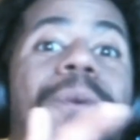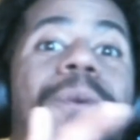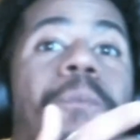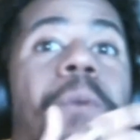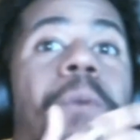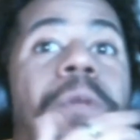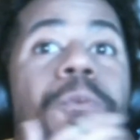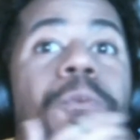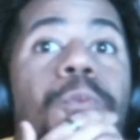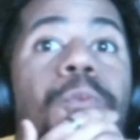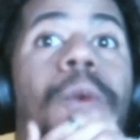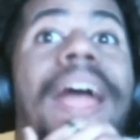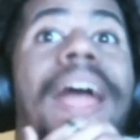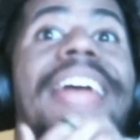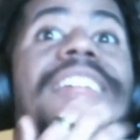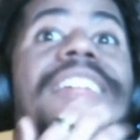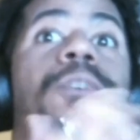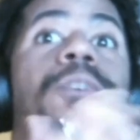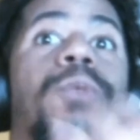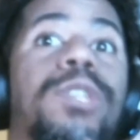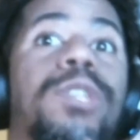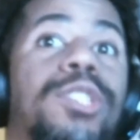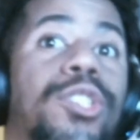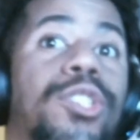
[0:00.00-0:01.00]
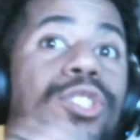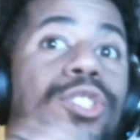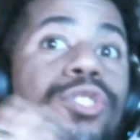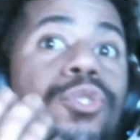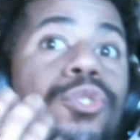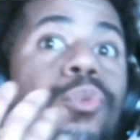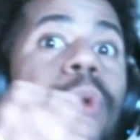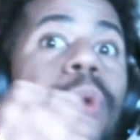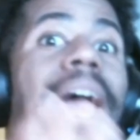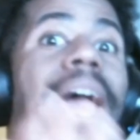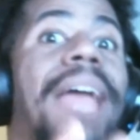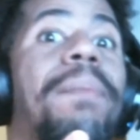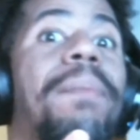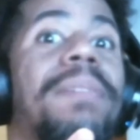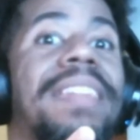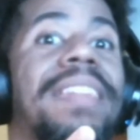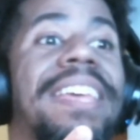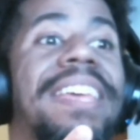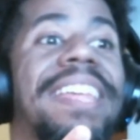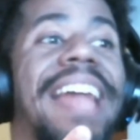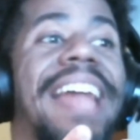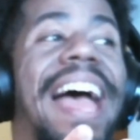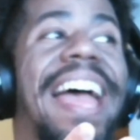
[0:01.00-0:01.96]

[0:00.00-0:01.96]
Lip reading: When Reiner was describing it,